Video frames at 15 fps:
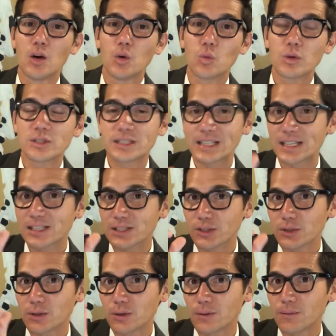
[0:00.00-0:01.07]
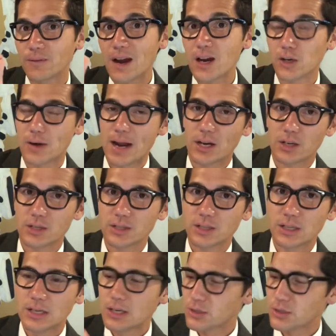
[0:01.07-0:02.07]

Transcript: were Ziggy's little firecrackers.